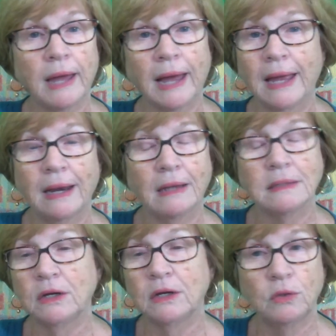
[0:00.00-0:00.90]
I cannot
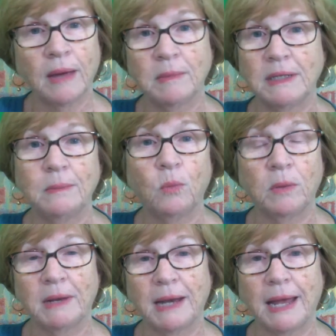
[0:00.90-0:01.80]
tell you how many
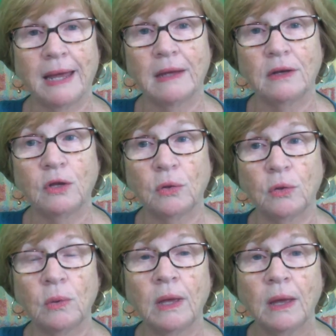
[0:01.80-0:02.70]
women I had
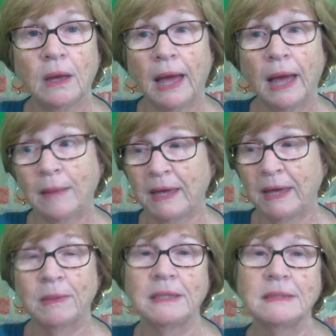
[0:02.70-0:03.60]
who had
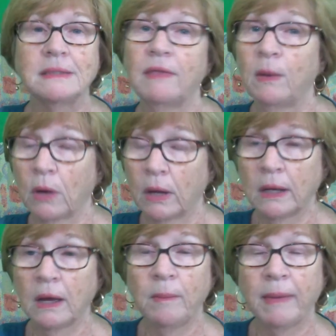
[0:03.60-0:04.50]
babies and they were going
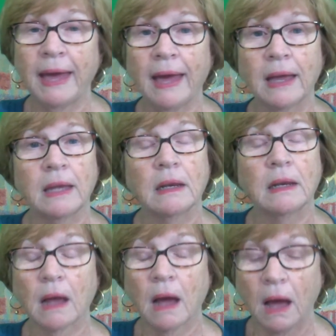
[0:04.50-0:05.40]
to come back, and
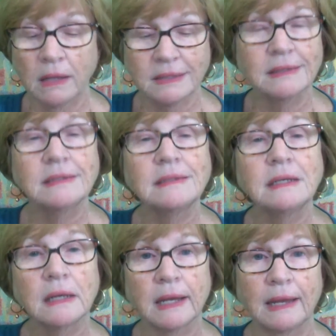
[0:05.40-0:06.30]

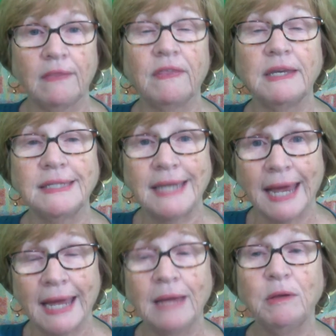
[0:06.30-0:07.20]
consistently the
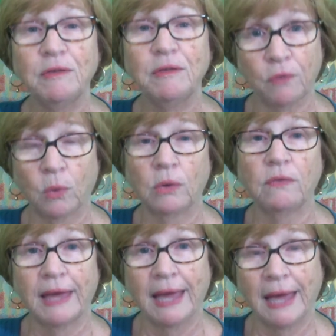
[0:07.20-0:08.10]
day before
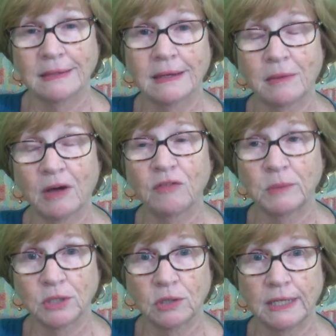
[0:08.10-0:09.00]
they had to come off
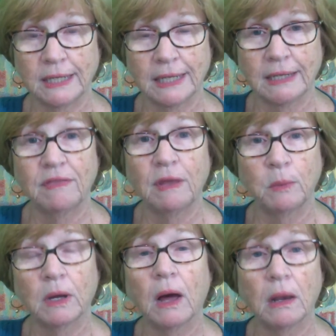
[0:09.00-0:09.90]
maternity leave, they
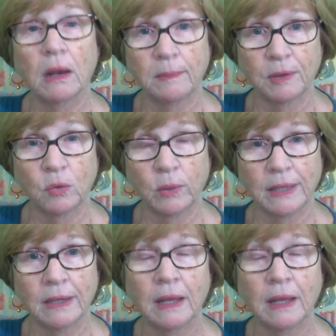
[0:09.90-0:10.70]
would call up and quit,